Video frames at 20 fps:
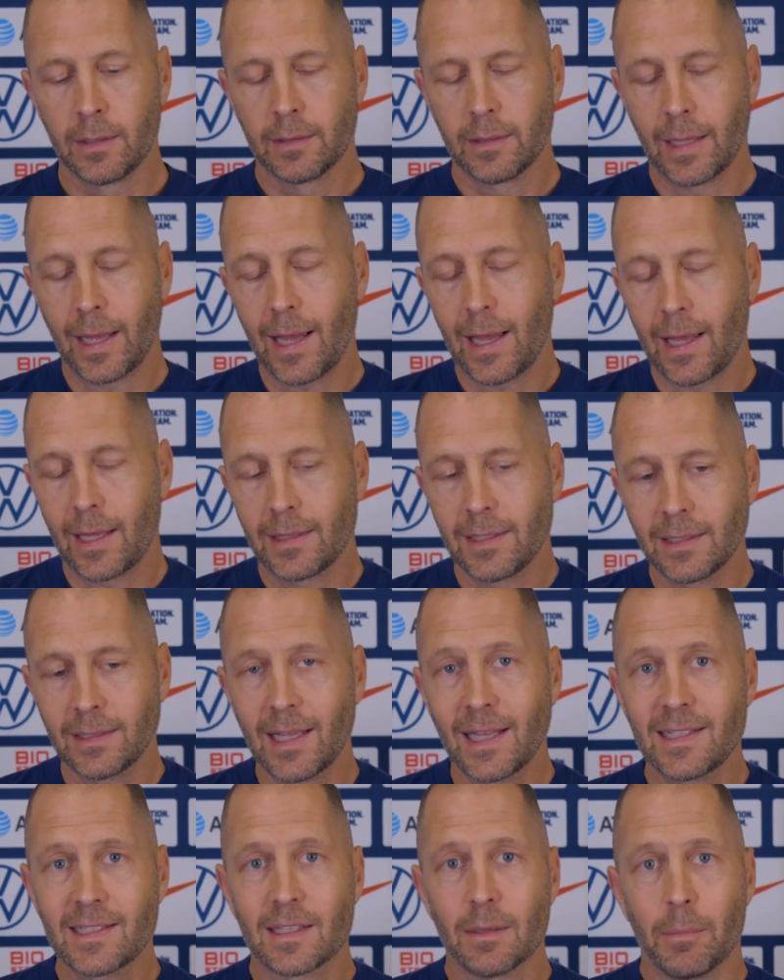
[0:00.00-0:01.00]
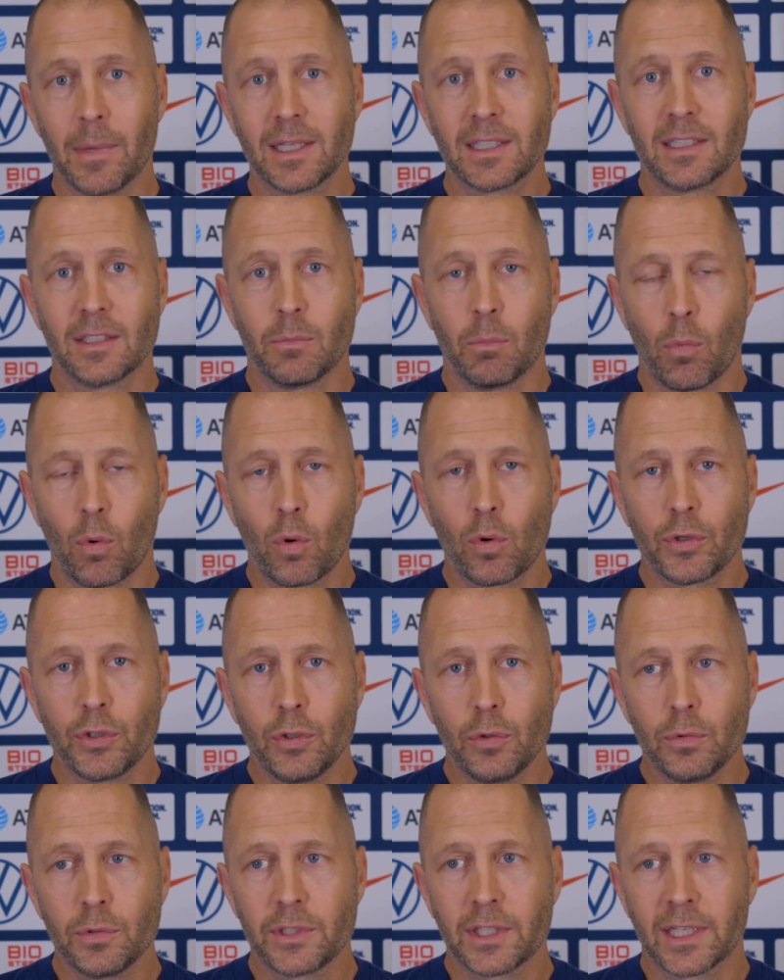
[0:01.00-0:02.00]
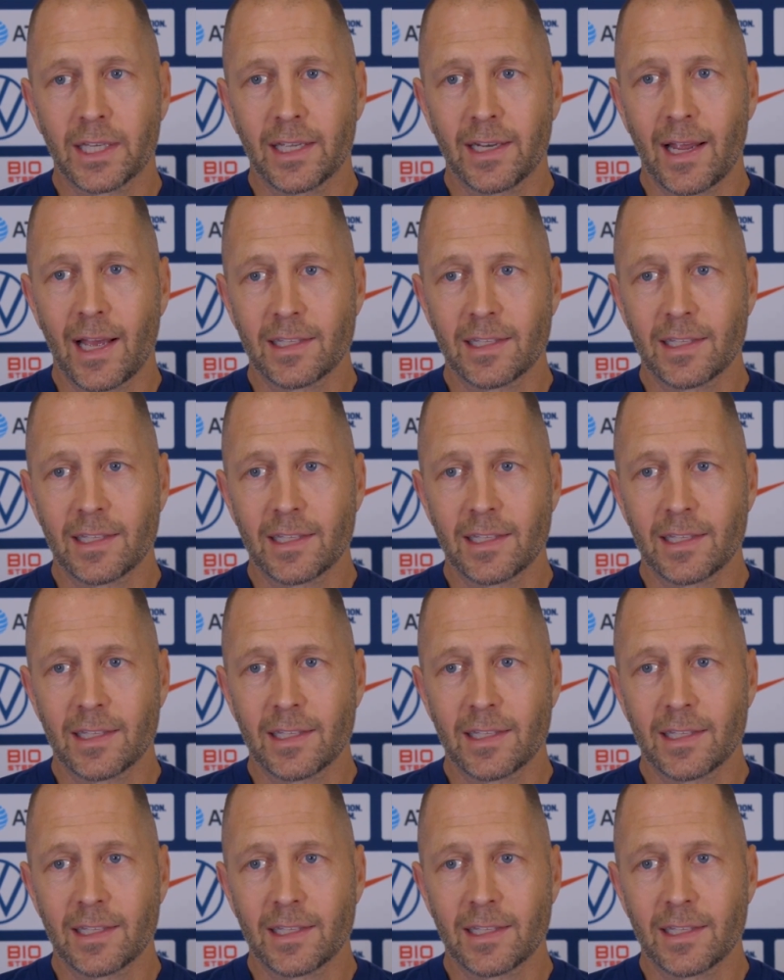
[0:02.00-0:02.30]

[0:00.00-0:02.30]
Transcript: that I think that's the message, more using it